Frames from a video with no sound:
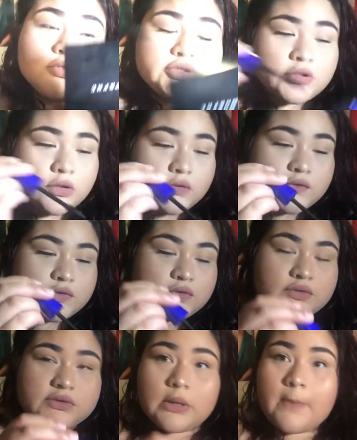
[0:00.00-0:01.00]
What you can also
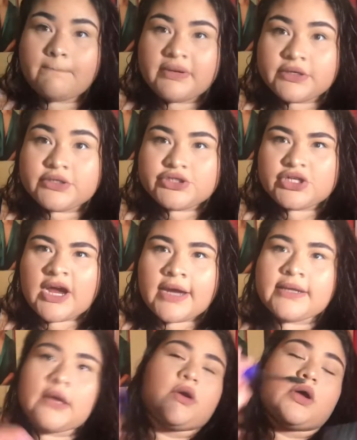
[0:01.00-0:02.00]
do is push your eye down